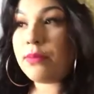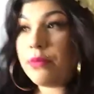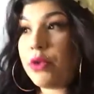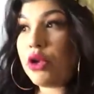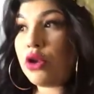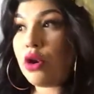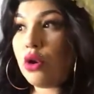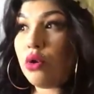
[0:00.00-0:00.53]

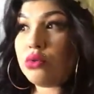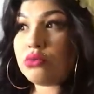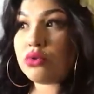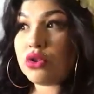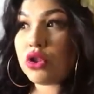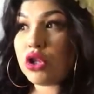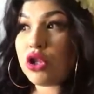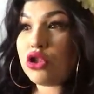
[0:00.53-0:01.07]
you know,
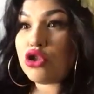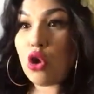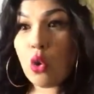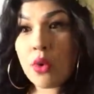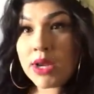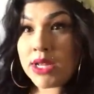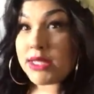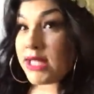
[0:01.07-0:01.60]

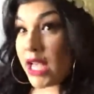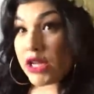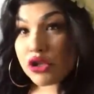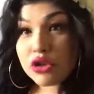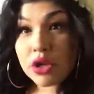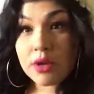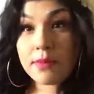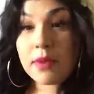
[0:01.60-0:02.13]
throwing a
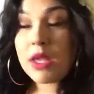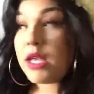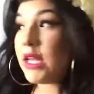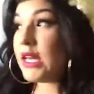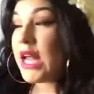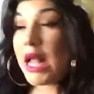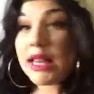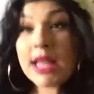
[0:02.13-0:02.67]
tantrum,
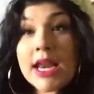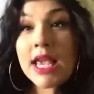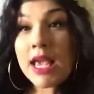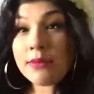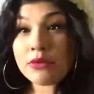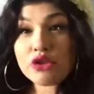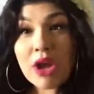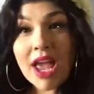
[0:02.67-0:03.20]
not letting
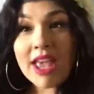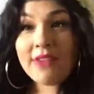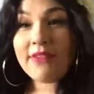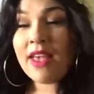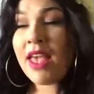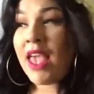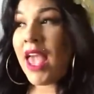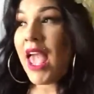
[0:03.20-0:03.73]
him drive
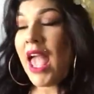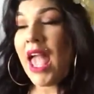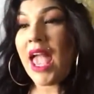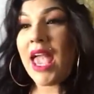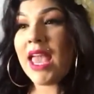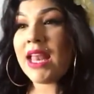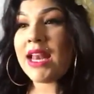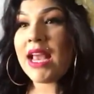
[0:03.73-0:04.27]

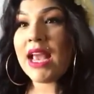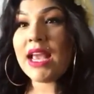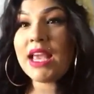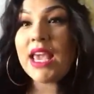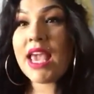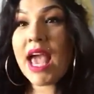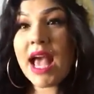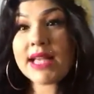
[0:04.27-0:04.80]
and
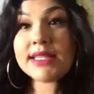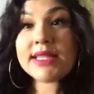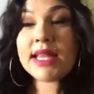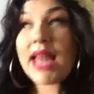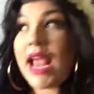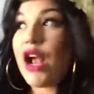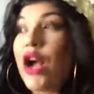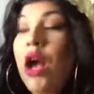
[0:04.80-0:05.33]
he has to
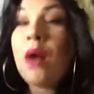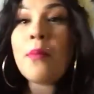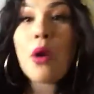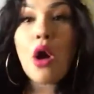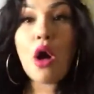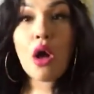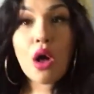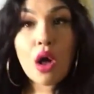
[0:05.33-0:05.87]
like
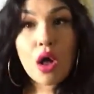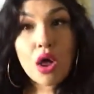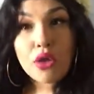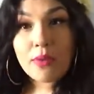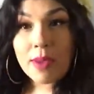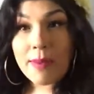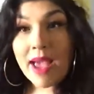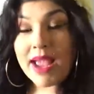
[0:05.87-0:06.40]
come all
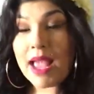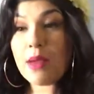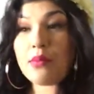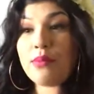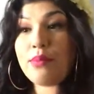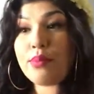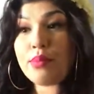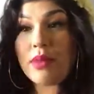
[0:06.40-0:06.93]
the way back
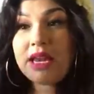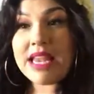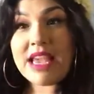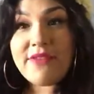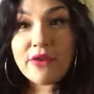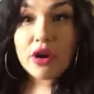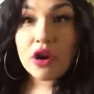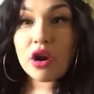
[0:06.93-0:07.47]
and
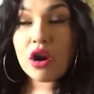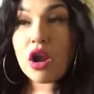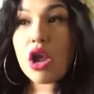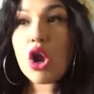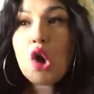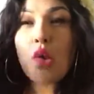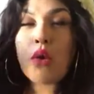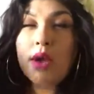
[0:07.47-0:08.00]
leave her
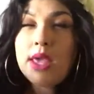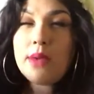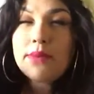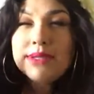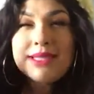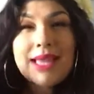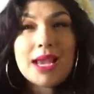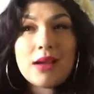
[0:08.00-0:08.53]
while he
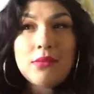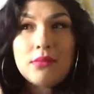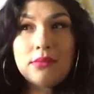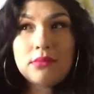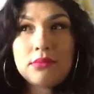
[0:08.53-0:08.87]
was like